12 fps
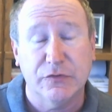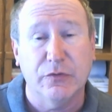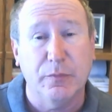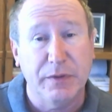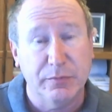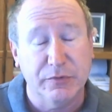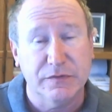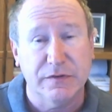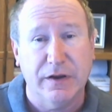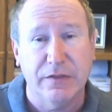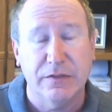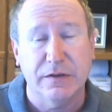So the people
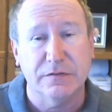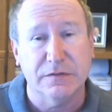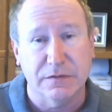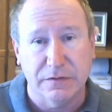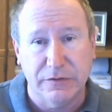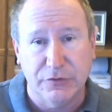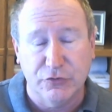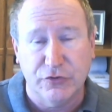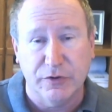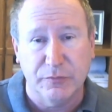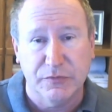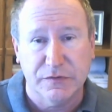side of things and the
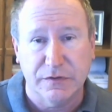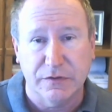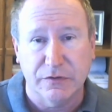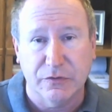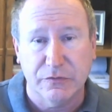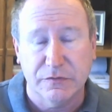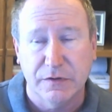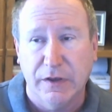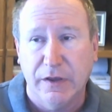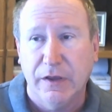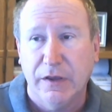leadership skills,